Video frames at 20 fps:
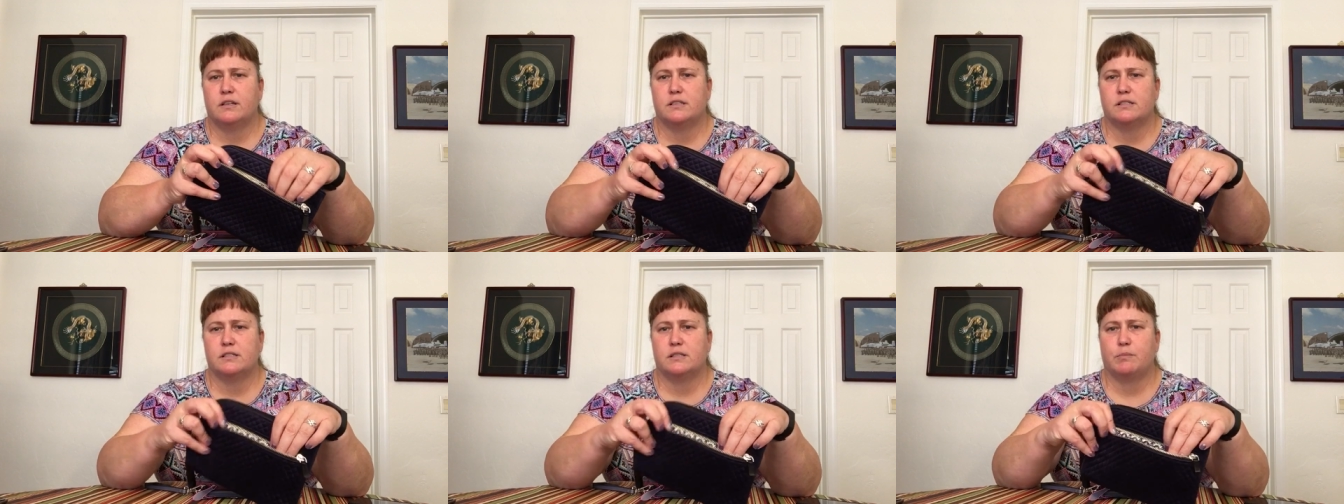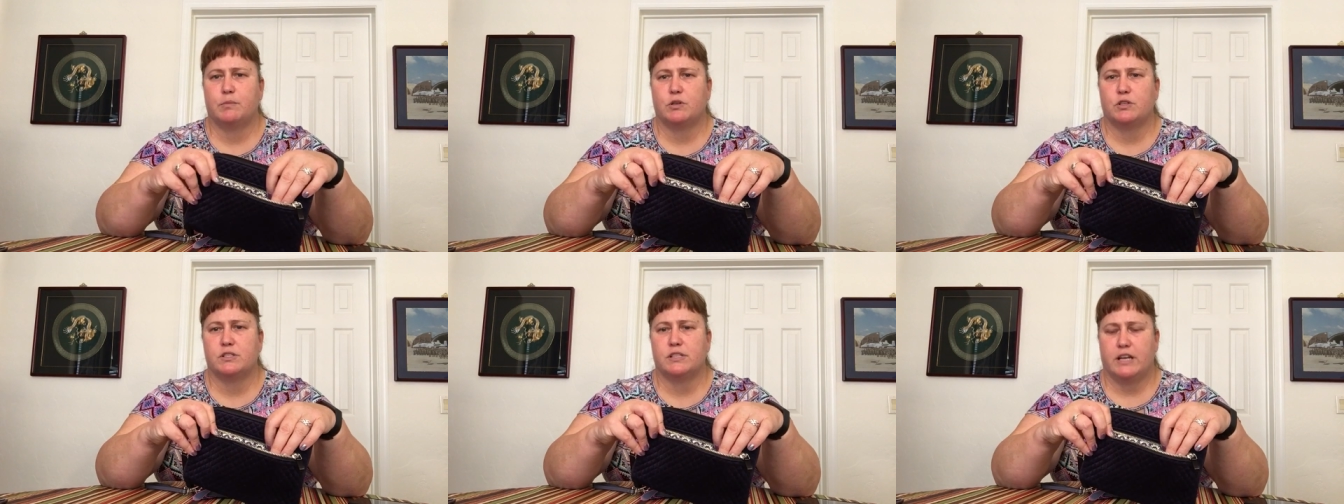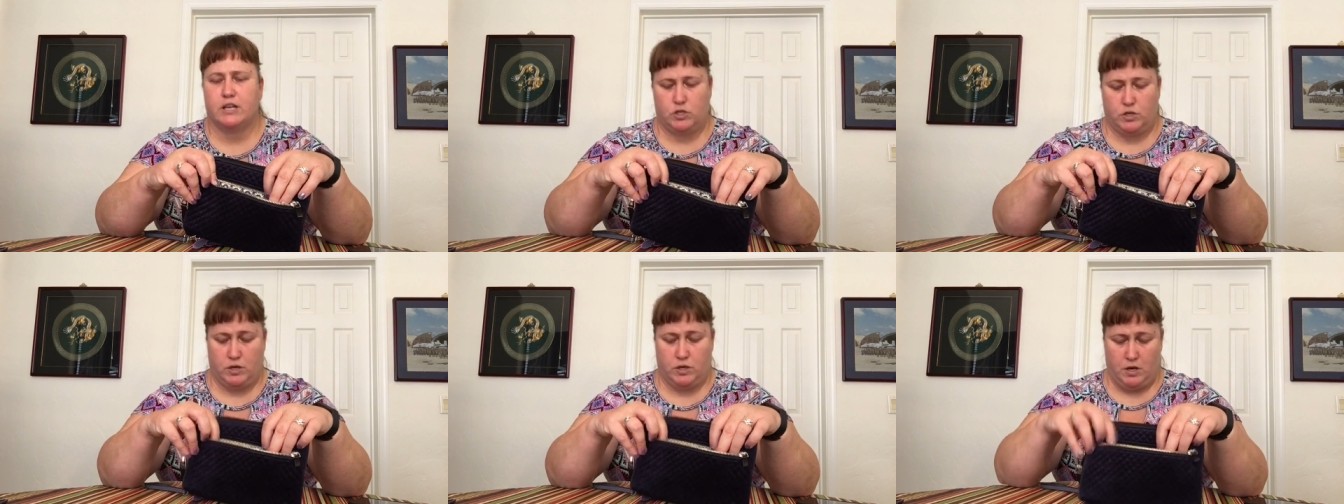a zippered
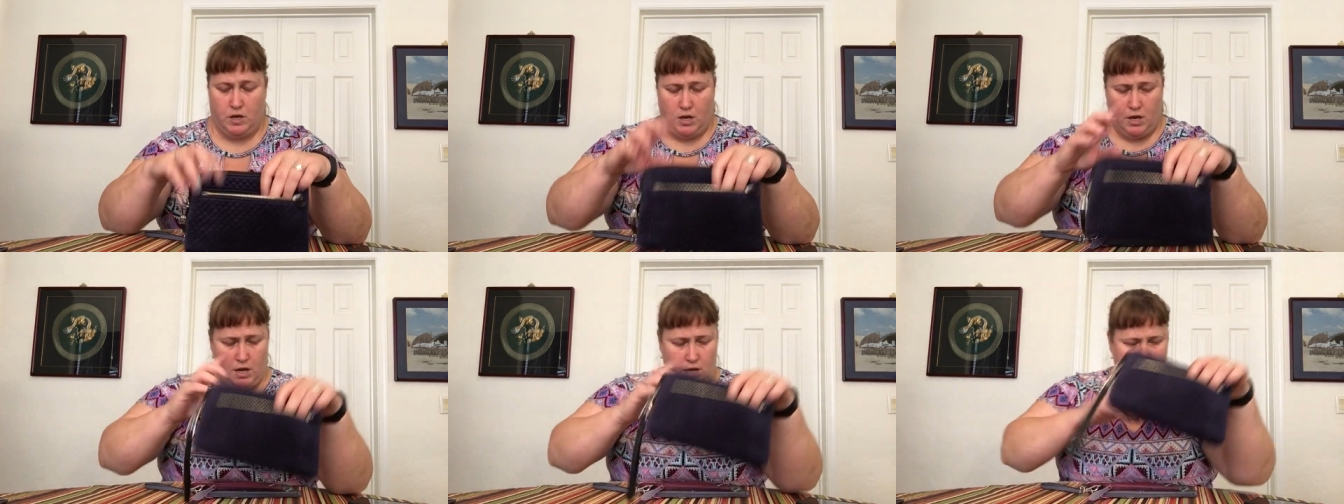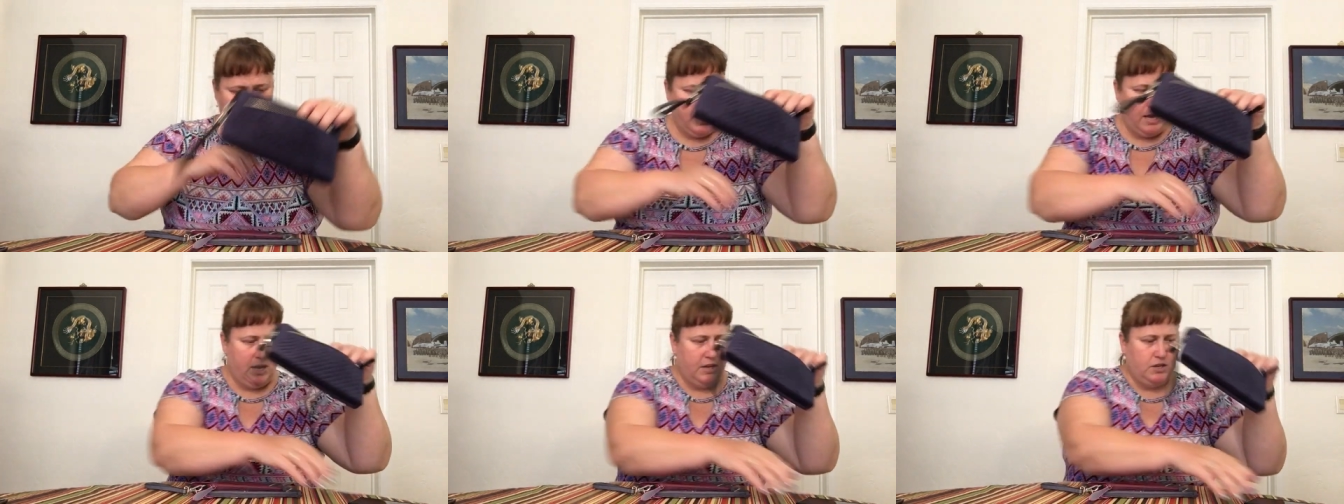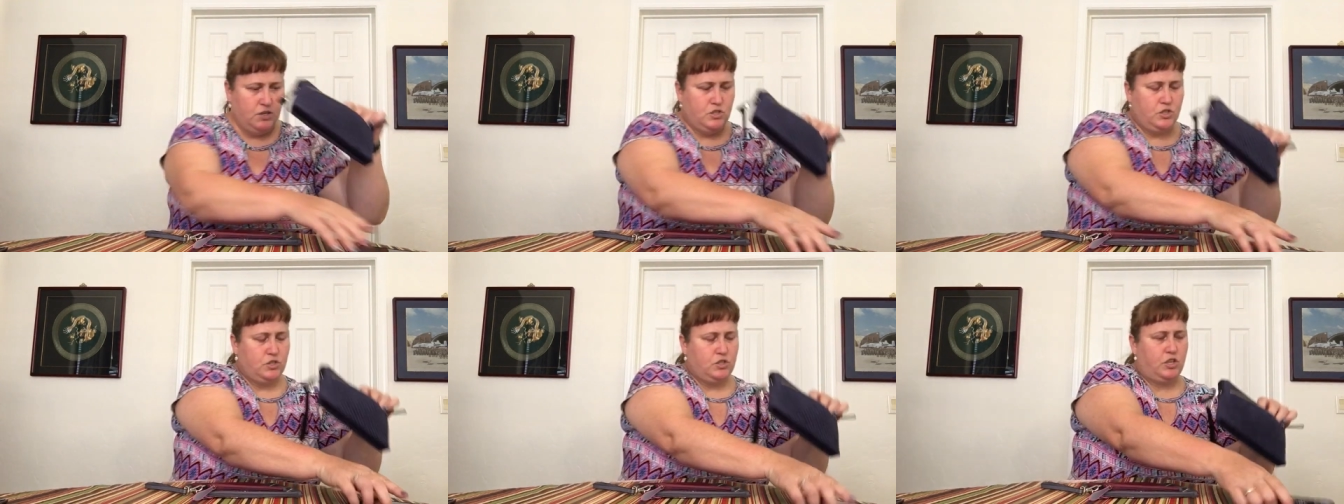section.
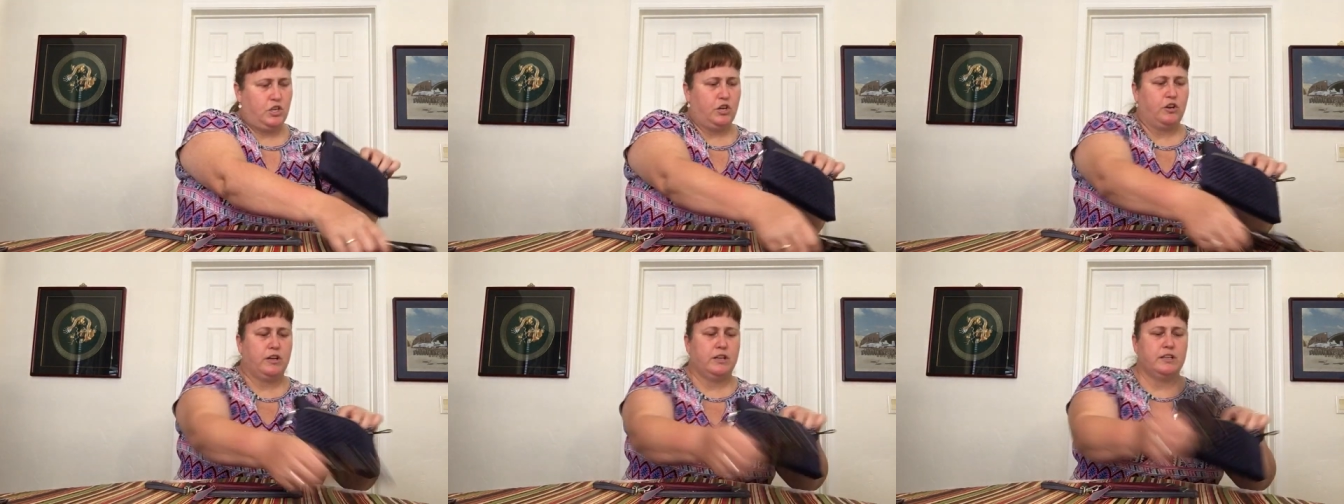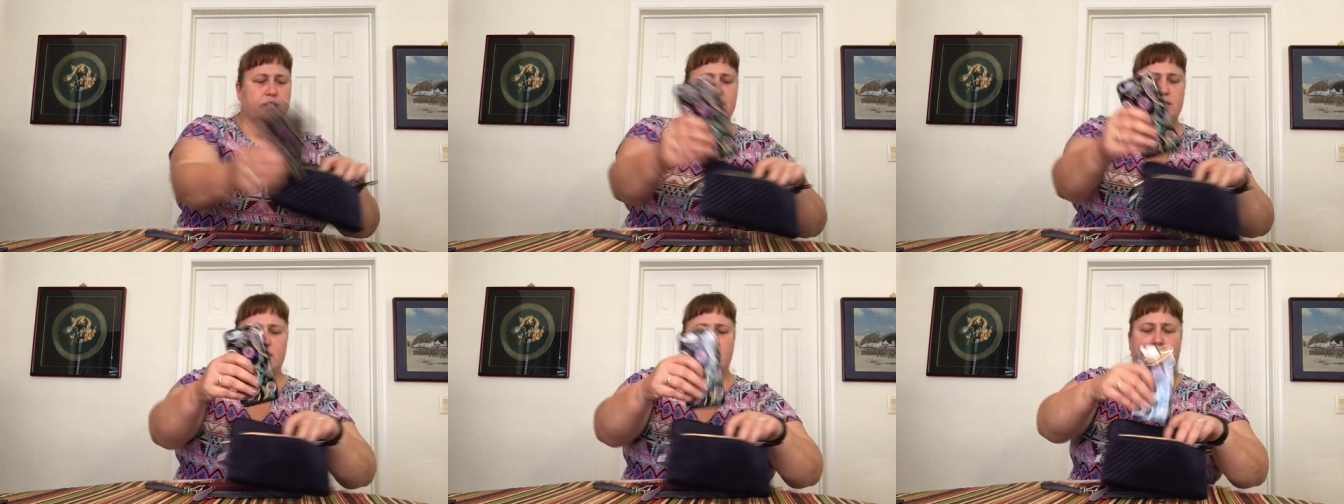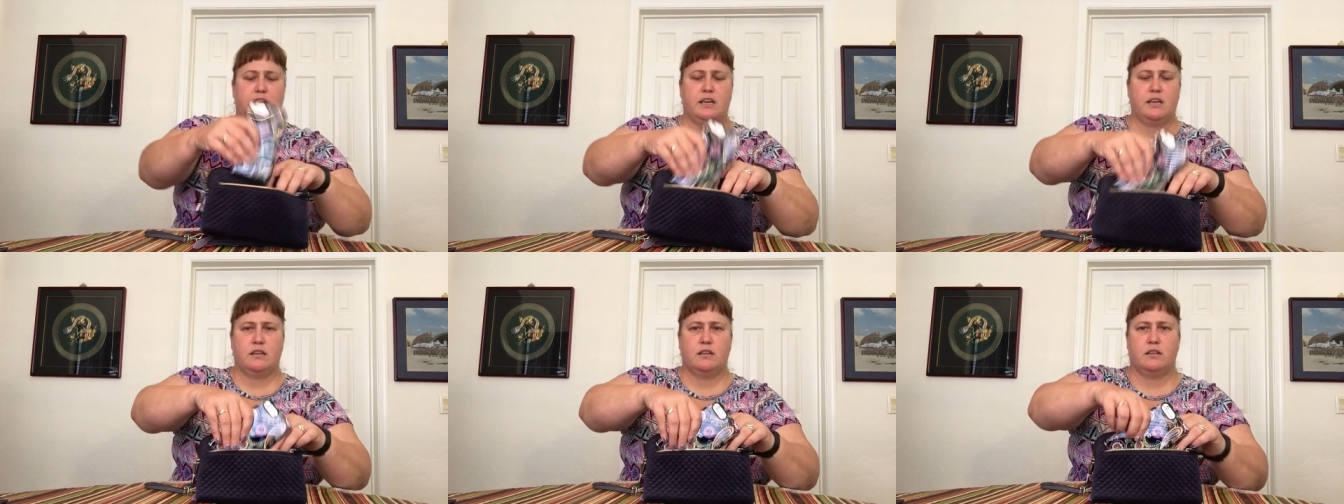And just
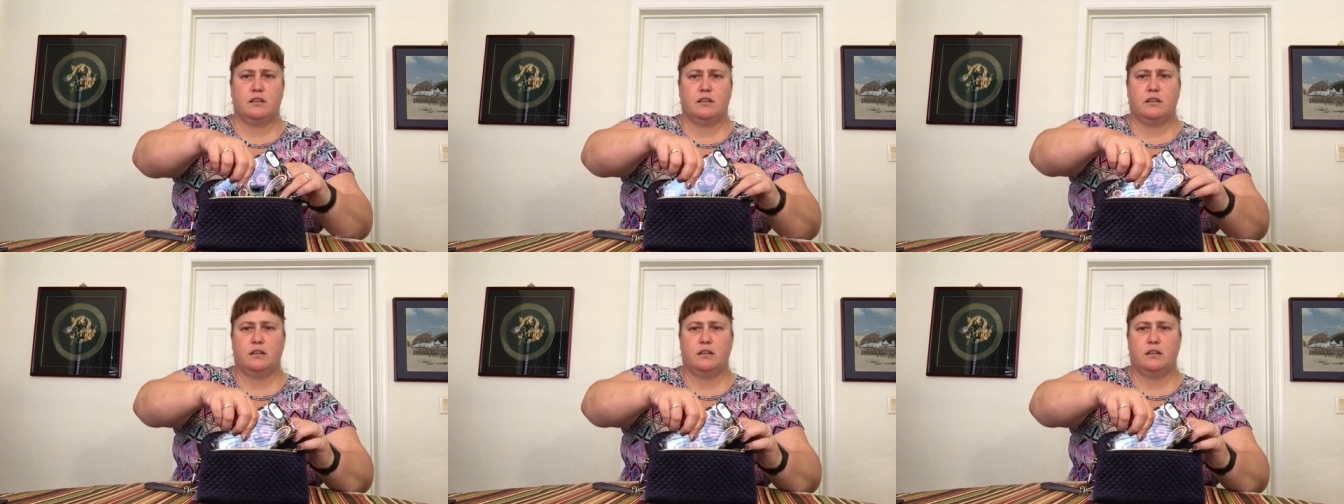curiously,